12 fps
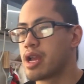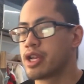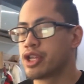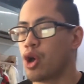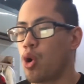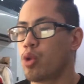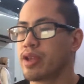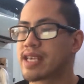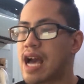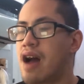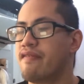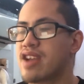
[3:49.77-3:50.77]
the only
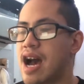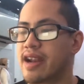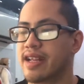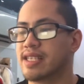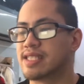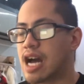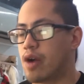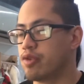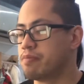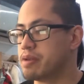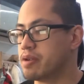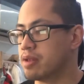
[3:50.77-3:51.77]
caveat is I
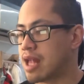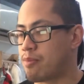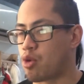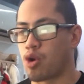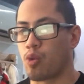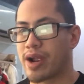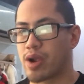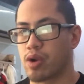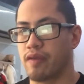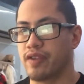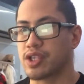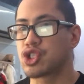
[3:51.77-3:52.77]
would be a lot more aware
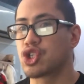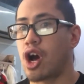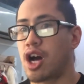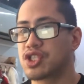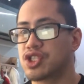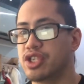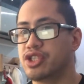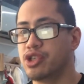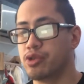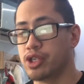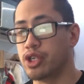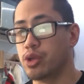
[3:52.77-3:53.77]
of the sauces
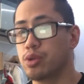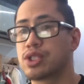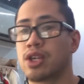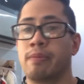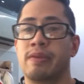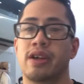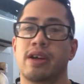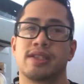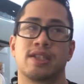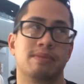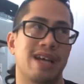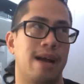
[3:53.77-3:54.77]
you use.
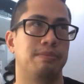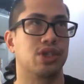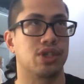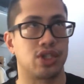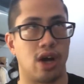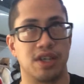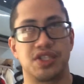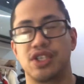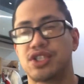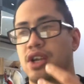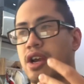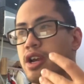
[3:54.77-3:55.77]
Sometimes the
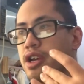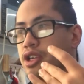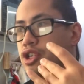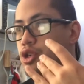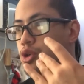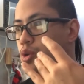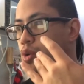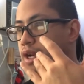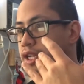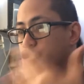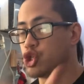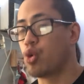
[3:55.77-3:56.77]
sauces you
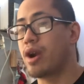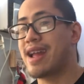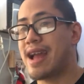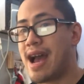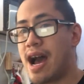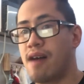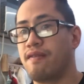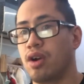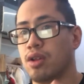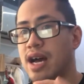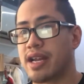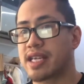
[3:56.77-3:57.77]
enjoy have a
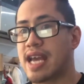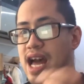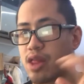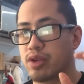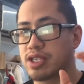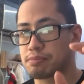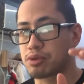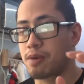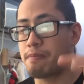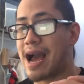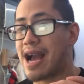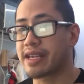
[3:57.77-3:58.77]
lot of calories per
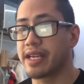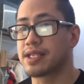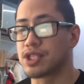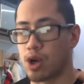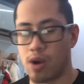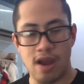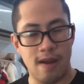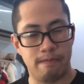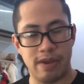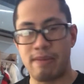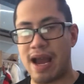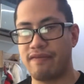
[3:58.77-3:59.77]
packet, so
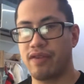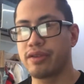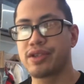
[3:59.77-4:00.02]
be mindful of the